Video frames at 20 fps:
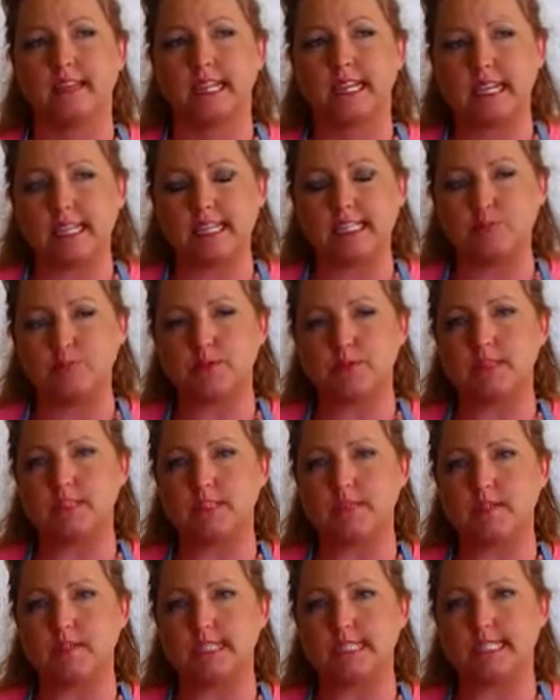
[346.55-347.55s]
It gets rid
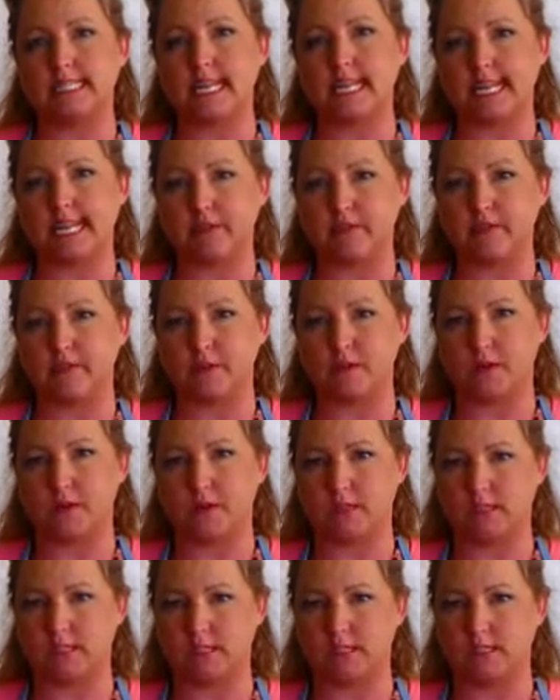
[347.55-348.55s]
of those negative
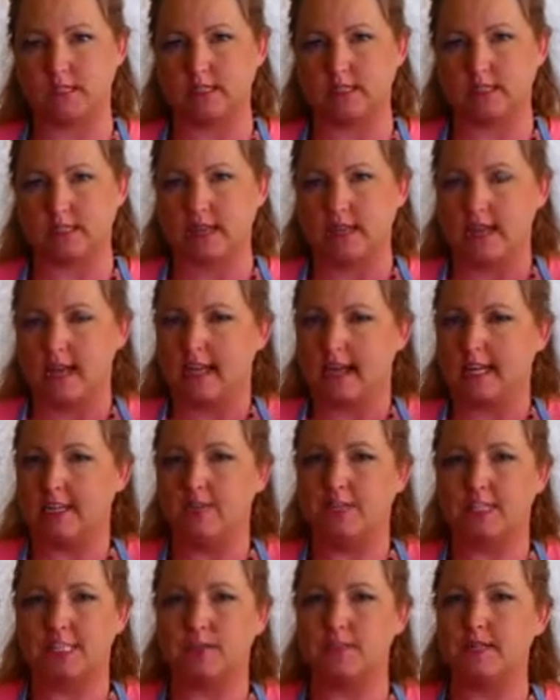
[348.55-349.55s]
emotions, and
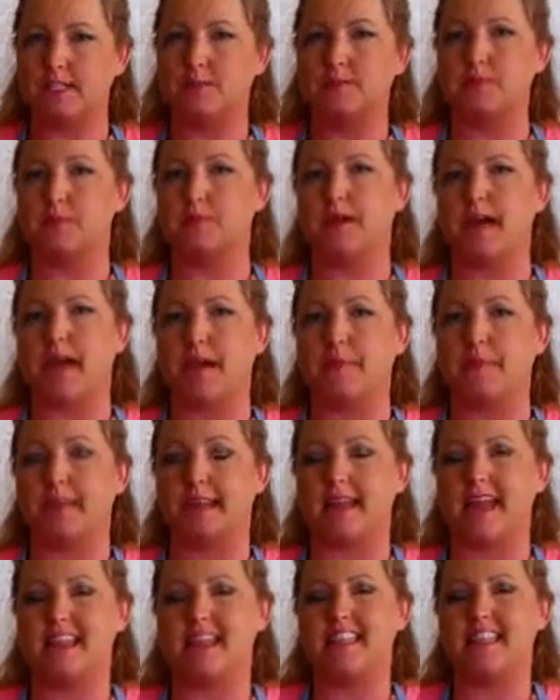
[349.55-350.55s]
it just makes people
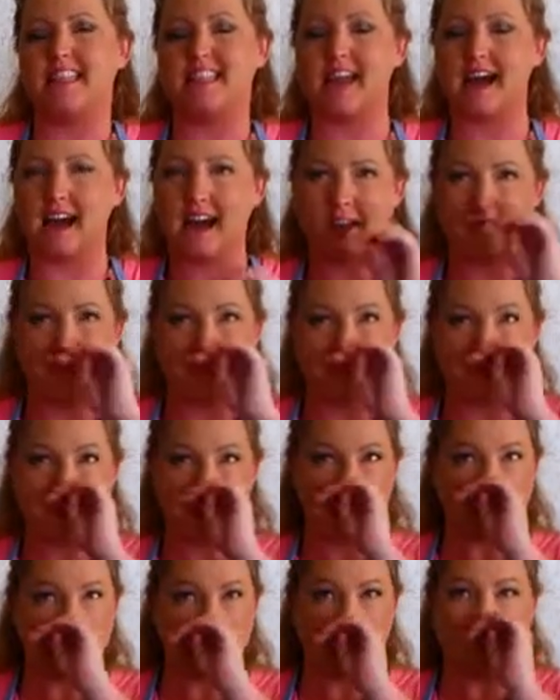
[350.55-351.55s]
happy. And I
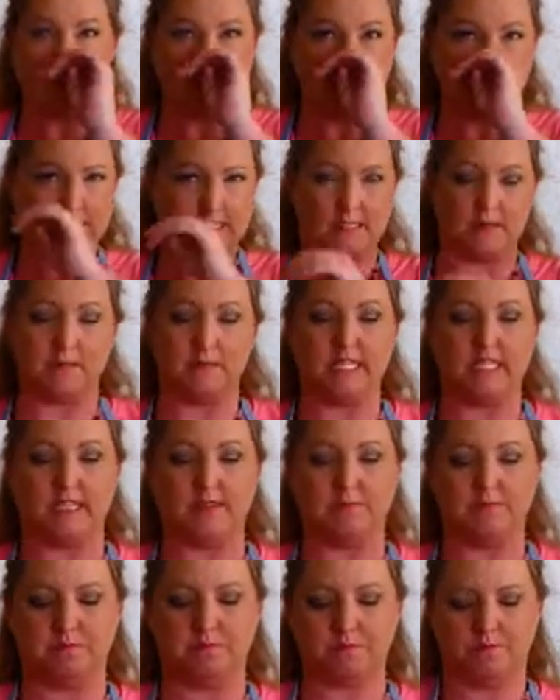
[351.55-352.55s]
remember talking to
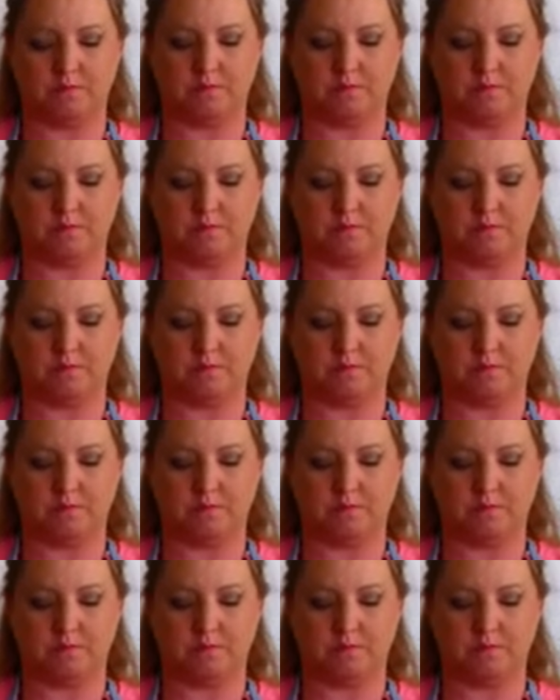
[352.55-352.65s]
somebody